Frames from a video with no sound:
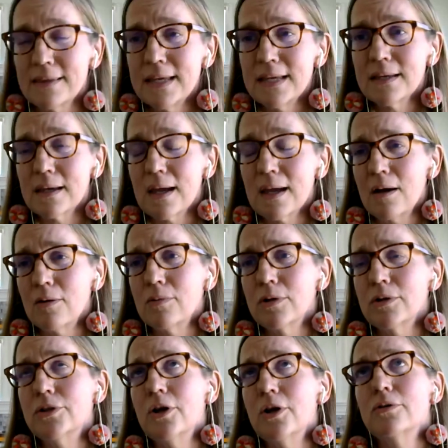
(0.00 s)
think I
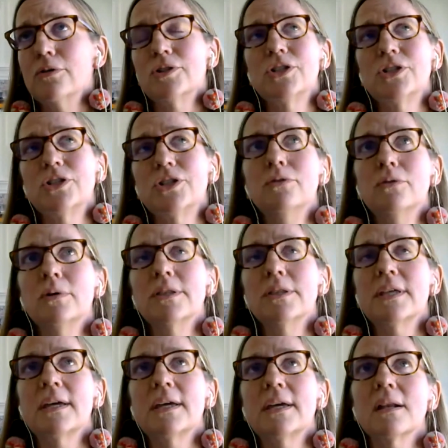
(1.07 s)
will note too
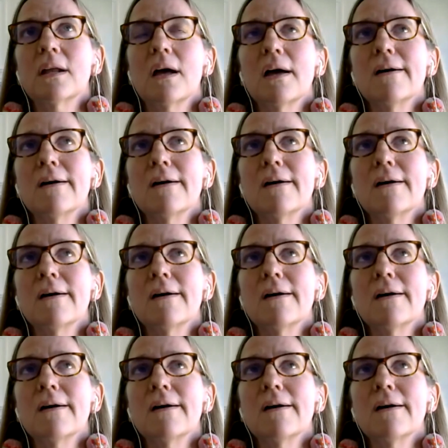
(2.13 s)
that